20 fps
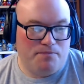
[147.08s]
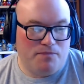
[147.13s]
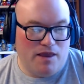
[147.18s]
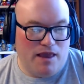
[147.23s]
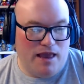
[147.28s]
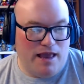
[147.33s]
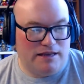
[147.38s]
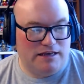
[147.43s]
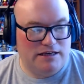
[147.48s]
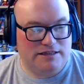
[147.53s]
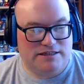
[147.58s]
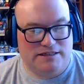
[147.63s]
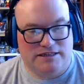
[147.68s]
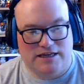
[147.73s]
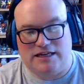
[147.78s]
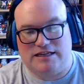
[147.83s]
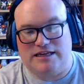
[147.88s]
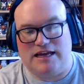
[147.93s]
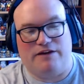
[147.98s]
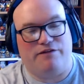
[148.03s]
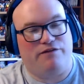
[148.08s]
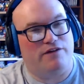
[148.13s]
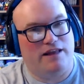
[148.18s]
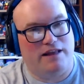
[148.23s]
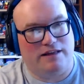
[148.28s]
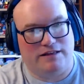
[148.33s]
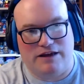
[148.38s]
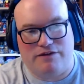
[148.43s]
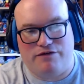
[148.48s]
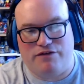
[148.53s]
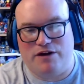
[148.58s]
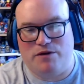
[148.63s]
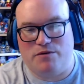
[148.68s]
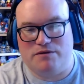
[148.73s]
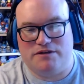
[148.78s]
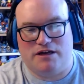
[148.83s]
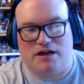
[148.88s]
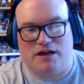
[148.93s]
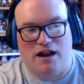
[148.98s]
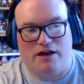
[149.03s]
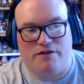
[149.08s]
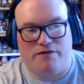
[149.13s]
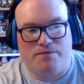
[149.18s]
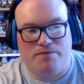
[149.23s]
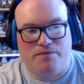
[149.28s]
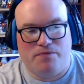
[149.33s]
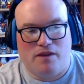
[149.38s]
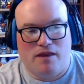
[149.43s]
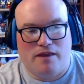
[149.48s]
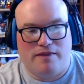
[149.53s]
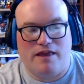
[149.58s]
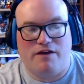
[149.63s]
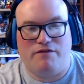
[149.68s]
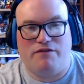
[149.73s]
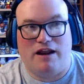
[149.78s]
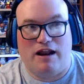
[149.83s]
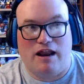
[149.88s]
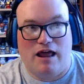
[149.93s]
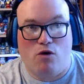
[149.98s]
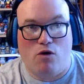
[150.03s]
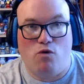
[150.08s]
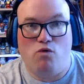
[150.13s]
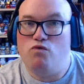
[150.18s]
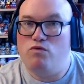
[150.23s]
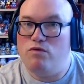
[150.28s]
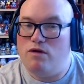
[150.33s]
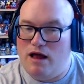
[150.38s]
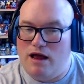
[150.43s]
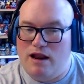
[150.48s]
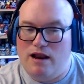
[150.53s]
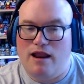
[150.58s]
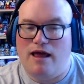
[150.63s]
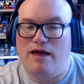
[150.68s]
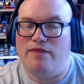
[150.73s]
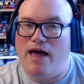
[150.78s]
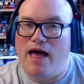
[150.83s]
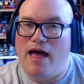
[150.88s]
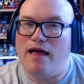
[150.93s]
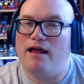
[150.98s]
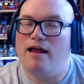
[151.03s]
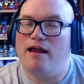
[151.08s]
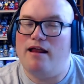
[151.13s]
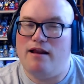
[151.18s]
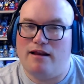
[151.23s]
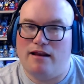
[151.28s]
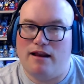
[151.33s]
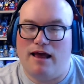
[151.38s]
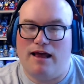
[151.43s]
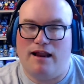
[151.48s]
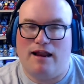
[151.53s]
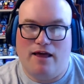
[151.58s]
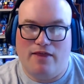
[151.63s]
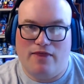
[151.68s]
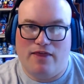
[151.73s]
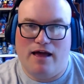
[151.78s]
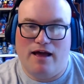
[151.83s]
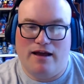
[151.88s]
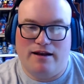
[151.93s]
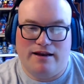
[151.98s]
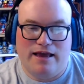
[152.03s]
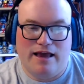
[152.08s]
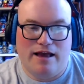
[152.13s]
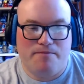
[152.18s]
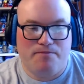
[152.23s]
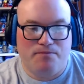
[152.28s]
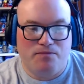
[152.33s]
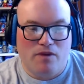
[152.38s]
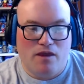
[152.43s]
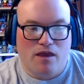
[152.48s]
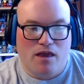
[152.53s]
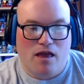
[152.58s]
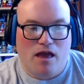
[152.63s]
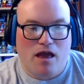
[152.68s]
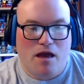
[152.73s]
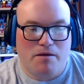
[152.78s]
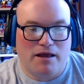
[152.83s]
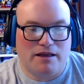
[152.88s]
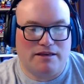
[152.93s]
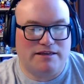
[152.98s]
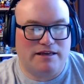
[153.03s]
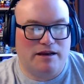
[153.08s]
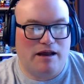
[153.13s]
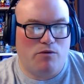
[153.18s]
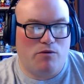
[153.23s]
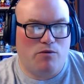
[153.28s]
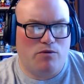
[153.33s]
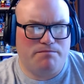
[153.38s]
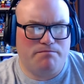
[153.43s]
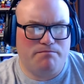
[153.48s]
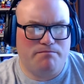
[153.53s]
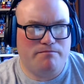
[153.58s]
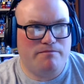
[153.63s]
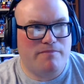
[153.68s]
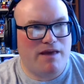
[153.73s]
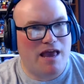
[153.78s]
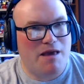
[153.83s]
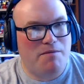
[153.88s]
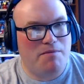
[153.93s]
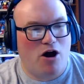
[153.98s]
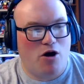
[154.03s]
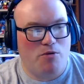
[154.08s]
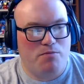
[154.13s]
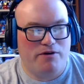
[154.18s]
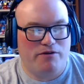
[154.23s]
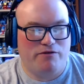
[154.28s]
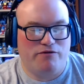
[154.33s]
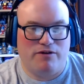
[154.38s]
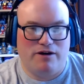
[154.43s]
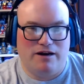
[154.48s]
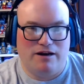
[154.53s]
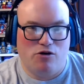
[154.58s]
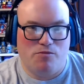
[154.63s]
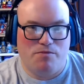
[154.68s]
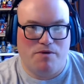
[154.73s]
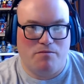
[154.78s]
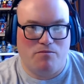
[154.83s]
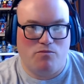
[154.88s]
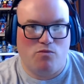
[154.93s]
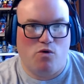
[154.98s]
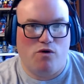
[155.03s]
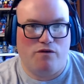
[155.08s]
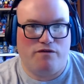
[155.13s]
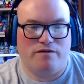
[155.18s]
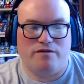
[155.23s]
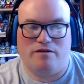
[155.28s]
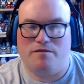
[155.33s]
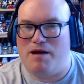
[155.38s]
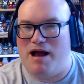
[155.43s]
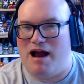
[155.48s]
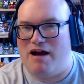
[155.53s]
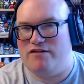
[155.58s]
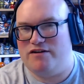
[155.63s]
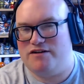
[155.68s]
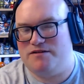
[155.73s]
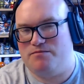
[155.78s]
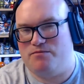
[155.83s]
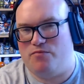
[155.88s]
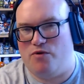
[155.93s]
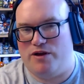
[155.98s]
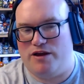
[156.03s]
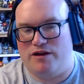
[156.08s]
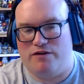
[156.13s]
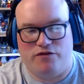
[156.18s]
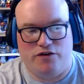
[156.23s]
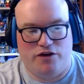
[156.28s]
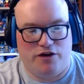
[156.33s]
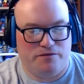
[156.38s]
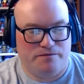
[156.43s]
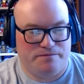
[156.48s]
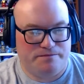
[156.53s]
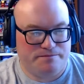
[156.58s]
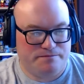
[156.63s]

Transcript: It definitely was a kind of, definitely like, oh, I like that. I like that idea. And like I said, I was maybe hoping for a little bit more from the Paris point of view.